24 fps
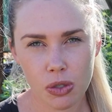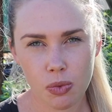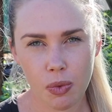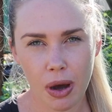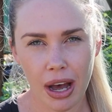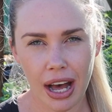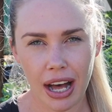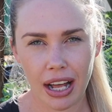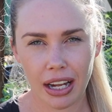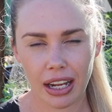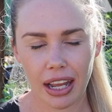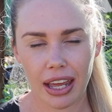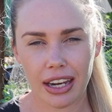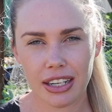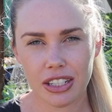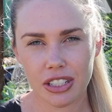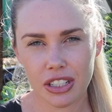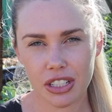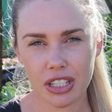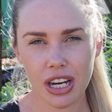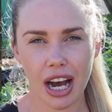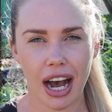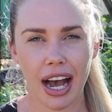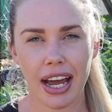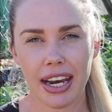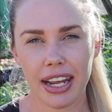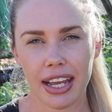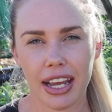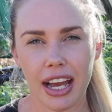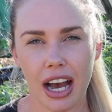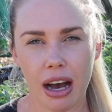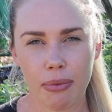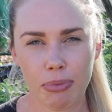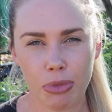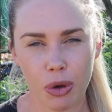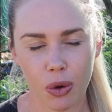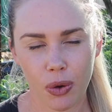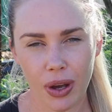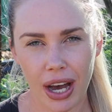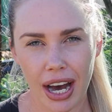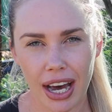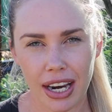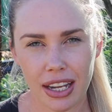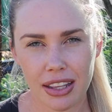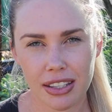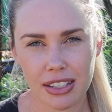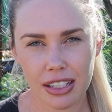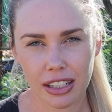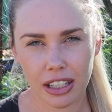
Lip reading: well, and just tidying up your gardens a